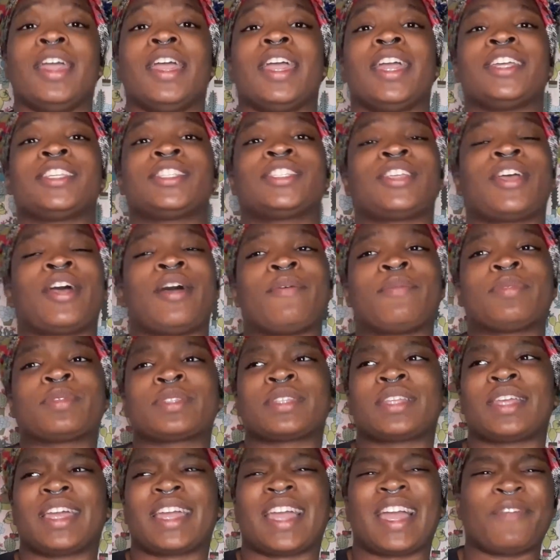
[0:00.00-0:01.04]
And so I was
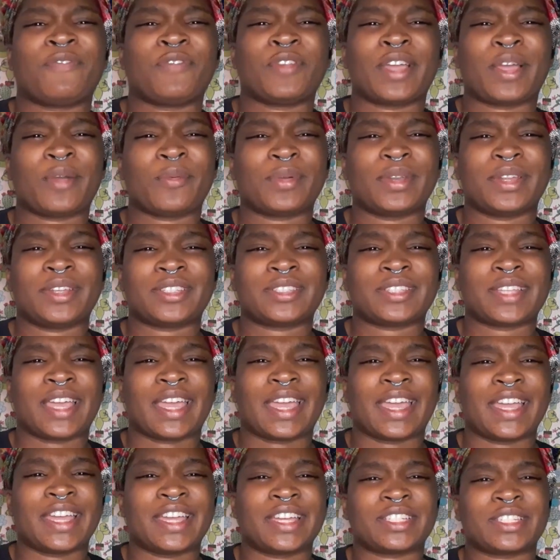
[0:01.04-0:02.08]
like, I forgot what else
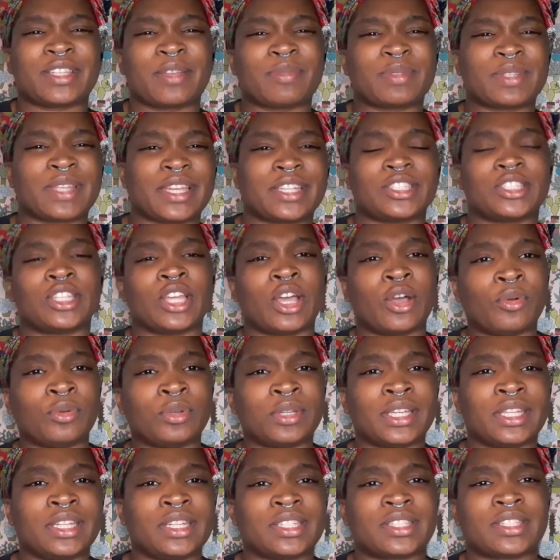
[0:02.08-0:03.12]
I asked. I was like,
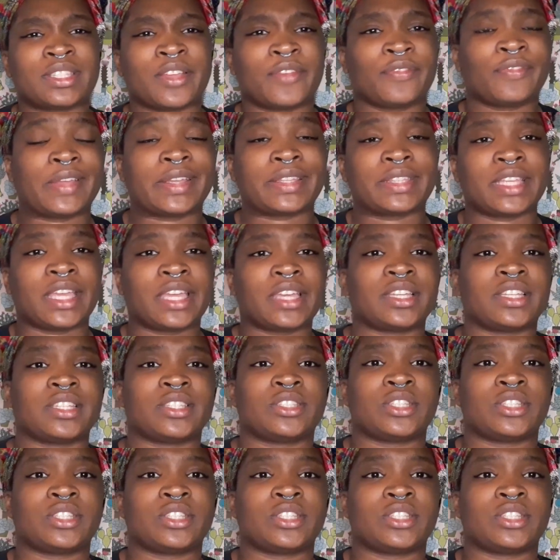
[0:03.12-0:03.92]
zoning and stuff like that, because